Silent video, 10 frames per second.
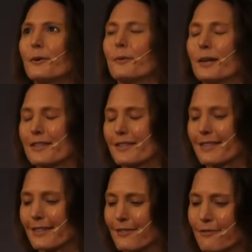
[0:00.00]

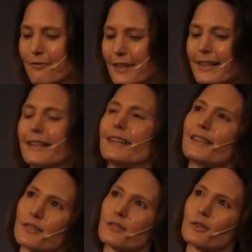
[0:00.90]
which really
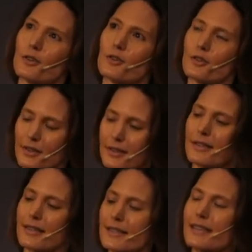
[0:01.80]
is
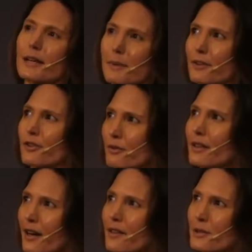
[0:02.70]
this thing about the
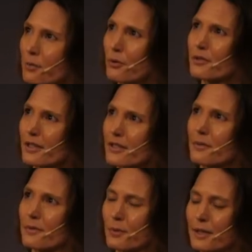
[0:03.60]
3 life support
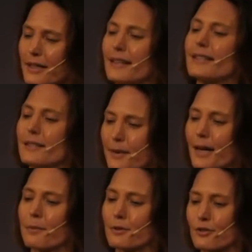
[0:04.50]
systems. We need to be
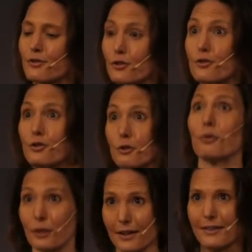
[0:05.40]
able to do
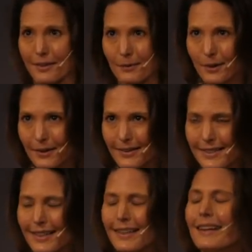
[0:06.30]
things in the
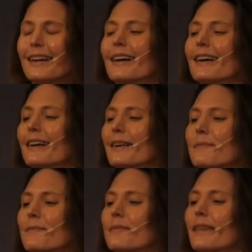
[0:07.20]
world,
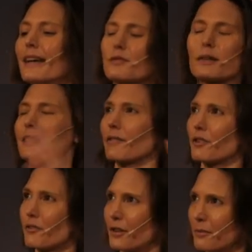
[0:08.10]
as well as
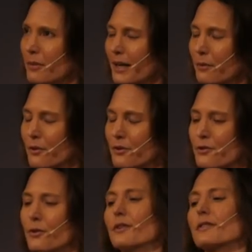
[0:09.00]
having fun and playing with all the
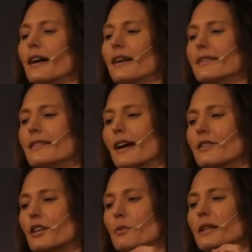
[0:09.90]
toys.
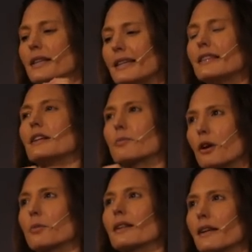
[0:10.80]
And so we need the
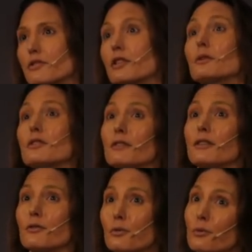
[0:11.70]
appropriate level. So we do
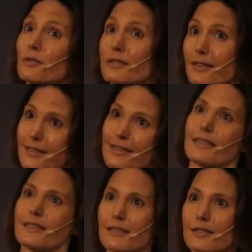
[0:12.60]
need all the
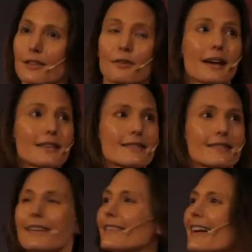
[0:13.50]
sciences. So that's
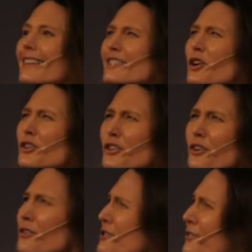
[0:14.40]
the nice,
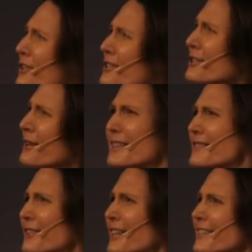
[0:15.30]
uncontroversial way
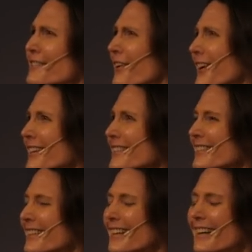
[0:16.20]
to finish, right?
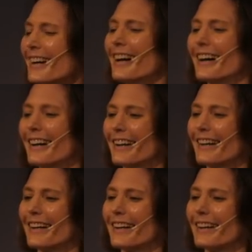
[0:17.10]

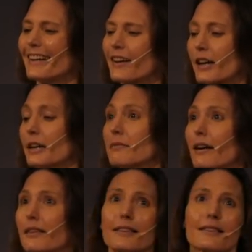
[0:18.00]
Okay,
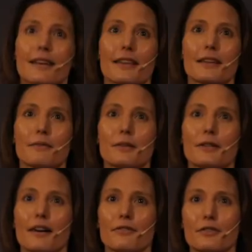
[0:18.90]
I think
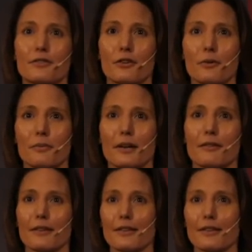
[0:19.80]
we have to stop now,